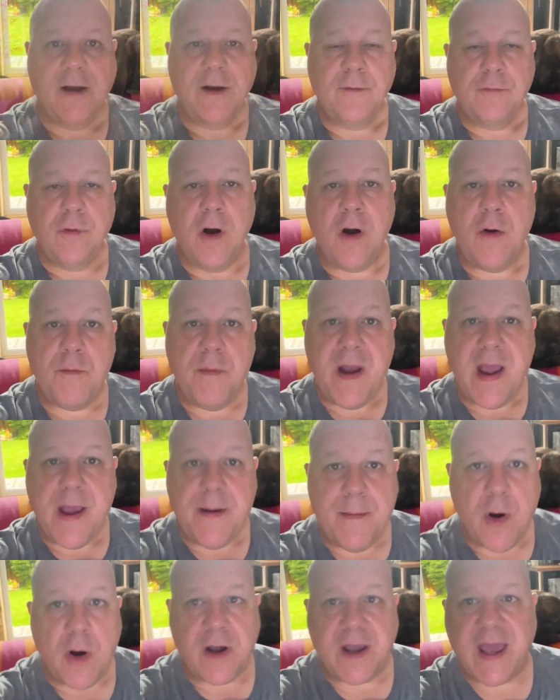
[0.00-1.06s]
Well, me and
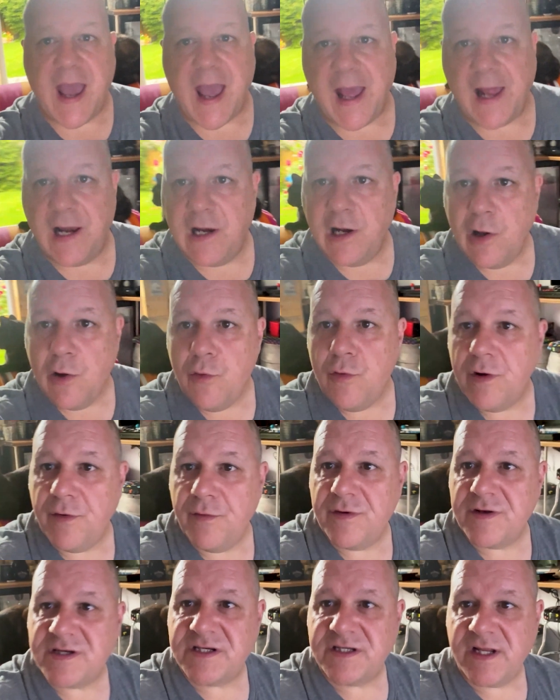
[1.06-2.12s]
my cat Luna
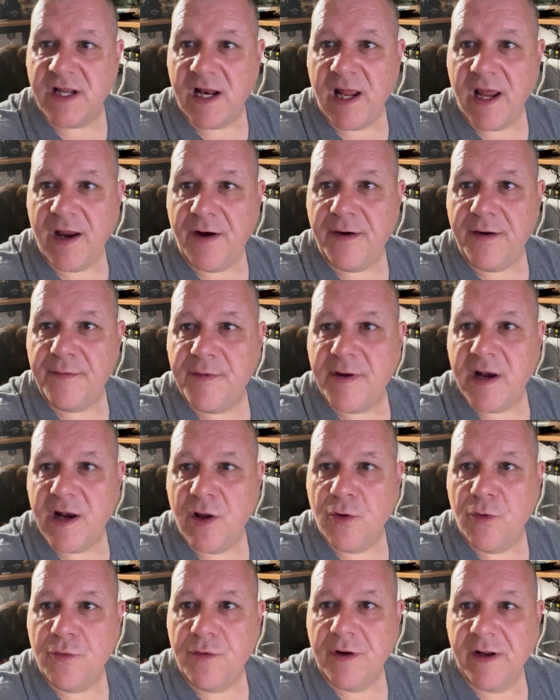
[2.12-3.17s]
are still here, ain't we,
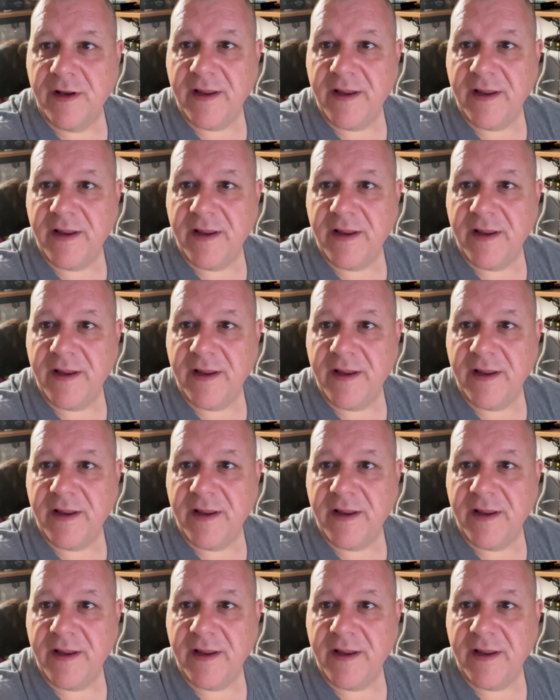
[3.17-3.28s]
Loon?